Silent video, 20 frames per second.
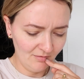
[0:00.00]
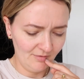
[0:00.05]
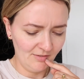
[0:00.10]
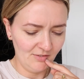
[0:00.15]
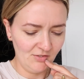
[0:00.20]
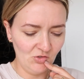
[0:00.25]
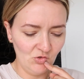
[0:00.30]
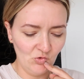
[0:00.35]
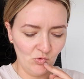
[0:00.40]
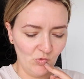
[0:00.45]

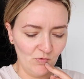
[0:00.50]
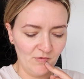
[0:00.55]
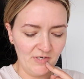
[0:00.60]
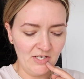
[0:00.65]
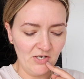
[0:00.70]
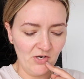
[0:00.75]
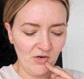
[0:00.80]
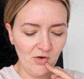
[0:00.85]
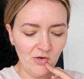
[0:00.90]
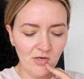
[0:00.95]
Snorry
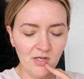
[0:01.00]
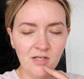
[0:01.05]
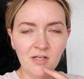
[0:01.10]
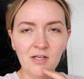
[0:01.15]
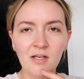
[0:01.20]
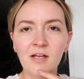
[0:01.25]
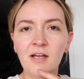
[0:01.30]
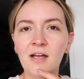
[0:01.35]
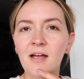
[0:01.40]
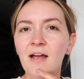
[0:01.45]
dog.
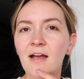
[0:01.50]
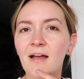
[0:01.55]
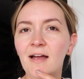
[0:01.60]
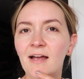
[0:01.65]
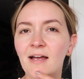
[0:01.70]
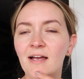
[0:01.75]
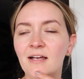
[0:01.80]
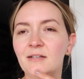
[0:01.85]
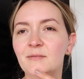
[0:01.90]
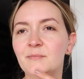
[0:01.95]

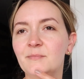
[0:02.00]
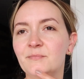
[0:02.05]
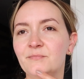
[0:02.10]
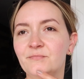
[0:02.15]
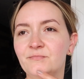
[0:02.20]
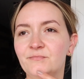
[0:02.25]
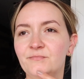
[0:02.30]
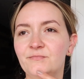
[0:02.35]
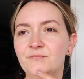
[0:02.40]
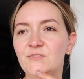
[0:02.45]

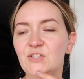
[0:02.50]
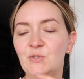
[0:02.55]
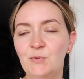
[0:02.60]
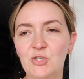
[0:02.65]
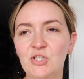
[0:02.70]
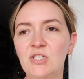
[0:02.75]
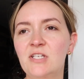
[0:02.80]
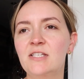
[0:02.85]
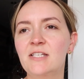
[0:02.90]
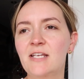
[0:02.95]
So we
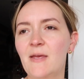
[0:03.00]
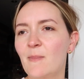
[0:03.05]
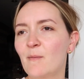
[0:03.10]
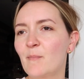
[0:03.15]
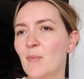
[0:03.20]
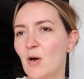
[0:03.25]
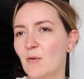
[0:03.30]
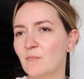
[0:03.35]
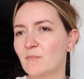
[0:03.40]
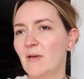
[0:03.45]
just need to get the
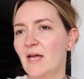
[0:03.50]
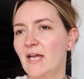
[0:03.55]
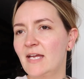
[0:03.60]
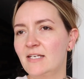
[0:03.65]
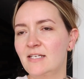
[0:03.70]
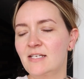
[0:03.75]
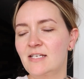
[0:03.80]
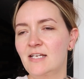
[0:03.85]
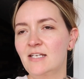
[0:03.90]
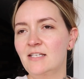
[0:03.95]
bottom
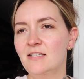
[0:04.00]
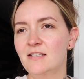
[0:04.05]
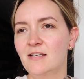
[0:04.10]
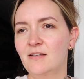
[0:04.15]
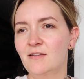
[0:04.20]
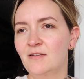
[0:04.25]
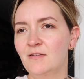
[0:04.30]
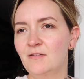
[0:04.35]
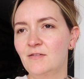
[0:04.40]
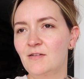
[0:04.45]
painted,
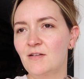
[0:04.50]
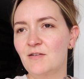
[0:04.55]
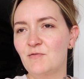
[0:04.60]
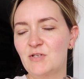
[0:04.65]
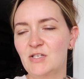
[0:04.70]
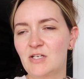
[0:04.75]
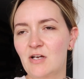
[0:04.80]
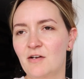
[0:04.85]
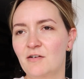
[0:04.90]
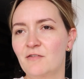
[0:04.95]
so it
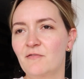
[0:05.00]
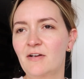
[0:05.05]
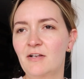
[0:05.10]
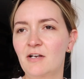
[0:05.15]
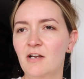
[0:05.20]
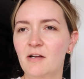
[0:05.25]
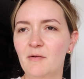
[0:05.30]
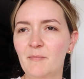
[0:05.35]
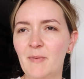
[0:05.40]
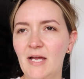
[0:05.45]
was kind of at
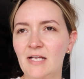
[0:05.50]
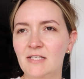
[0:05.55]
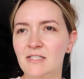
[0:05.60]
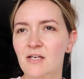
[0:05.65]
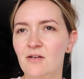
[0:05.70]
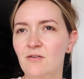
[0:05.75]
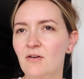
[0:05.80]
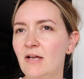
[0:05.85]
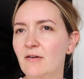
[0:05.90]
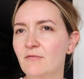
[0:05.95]
like
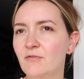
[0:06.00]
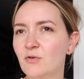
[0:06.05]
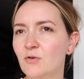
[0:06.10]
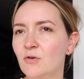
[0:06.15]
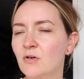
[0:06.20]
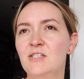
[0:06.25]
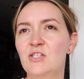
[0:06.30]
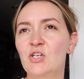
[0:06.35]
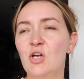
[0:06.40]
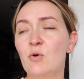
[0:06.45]
patio level.
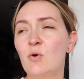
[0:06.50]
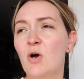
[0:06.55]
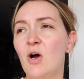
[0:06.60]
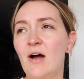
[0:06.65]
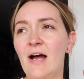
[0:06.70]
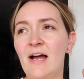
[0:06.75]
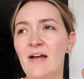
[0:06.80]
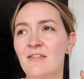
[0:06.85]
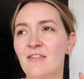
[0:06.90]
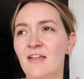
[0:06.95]
It's so
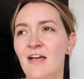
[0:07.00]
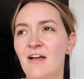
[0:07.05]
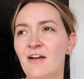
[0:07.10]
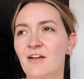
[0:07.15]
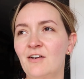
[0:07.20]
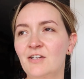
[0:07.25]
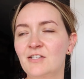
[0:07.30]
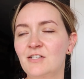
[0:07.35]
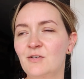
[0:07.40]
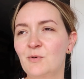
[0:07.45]
hot out there
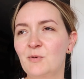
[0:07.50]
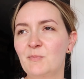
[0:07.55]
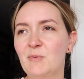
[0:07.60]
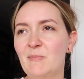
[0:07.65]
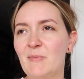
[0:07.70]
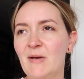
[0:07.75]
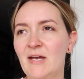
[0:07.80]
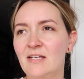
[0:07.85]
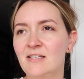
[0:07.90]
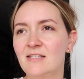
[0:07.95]
and I don't want to be
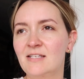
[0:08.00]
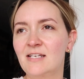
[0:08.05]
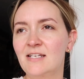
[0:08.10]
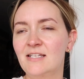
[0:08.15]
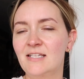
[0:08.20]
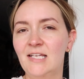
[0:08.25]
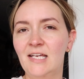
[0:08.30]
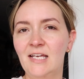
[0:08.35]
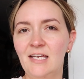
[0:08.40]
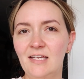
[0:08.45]
painting
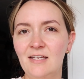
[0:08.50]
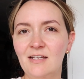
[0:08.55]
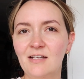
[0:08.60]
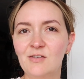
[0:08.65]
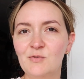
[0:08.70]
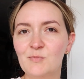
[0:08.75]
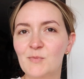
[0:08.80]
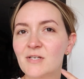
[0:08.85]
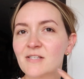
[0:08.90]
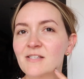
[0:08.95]
in the heat
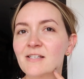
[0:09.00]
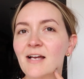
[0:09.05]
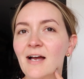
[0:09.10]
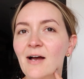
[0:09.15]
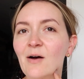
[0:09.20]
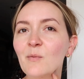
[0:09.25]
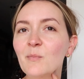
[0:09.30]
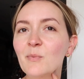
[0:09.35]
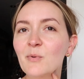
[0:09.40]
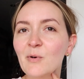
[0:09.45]
because my
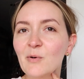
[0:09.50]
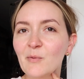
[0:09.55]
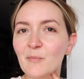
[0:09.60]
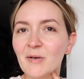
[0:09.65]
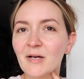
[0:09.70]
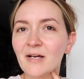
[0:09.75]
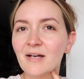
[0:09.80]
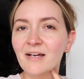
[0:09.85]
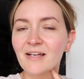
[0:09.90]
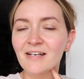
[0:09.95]
scalp will
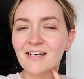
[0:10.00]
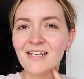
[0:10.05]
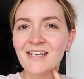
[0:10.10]
burn.